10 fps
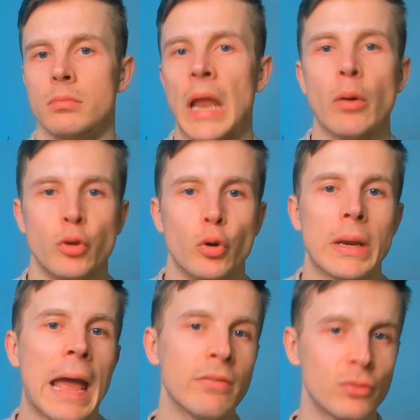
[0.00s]
Now, you
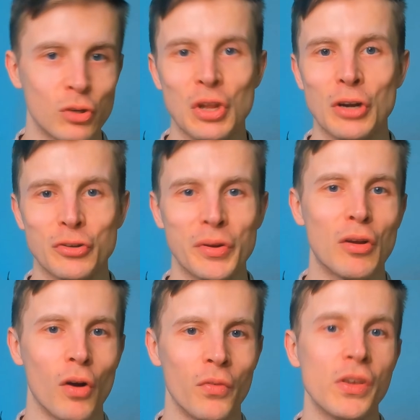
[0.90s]
don't have to start drinking
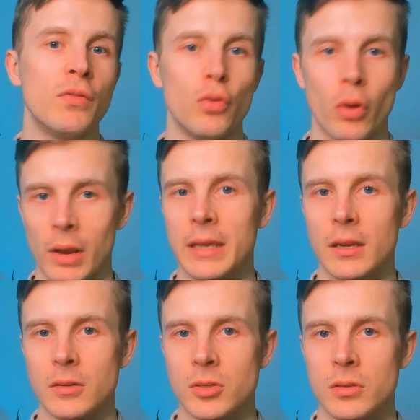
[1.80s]
coffee if you don't like
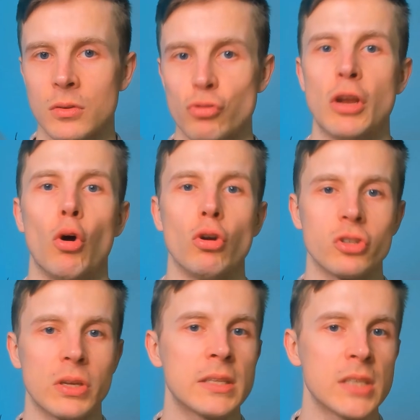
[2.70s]
it. You can
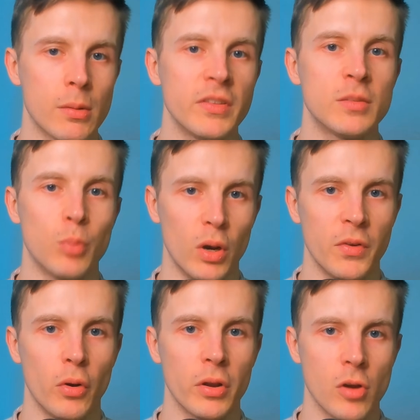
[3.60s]
also get some of these
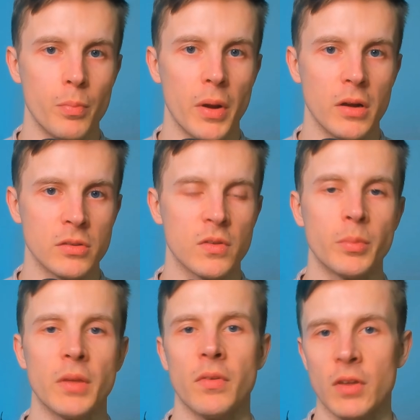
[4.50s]
polyphenolic compounds
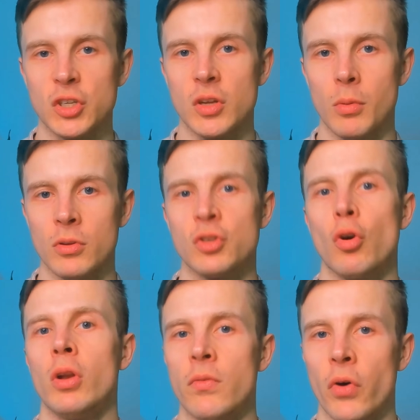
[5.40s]
from different vegetables,
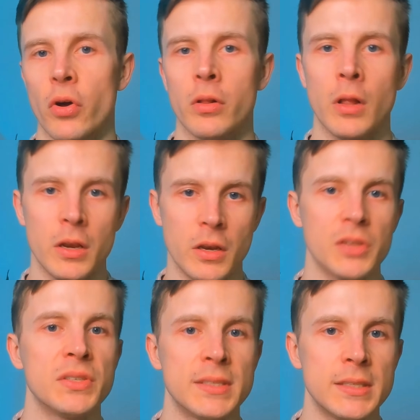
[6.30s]
olive oil,
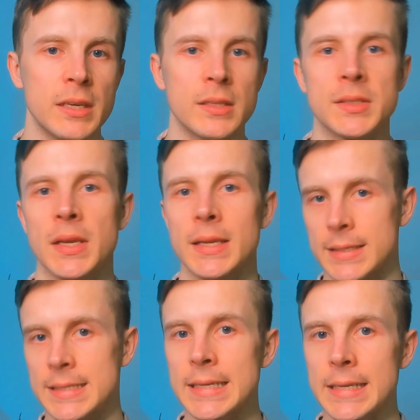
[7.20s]
nuts and seeds,
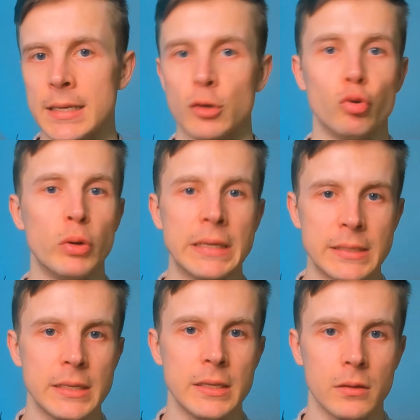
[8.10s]
tea, green
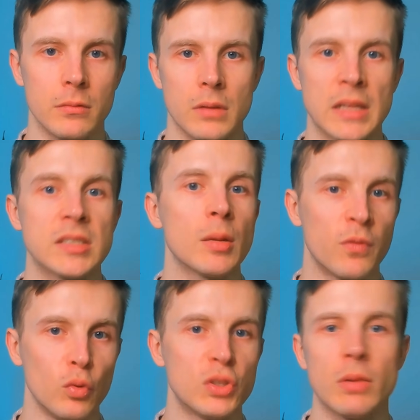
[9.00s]
tea, and some
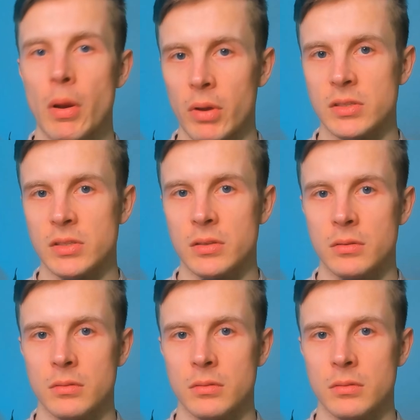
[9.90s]
fruits and berries.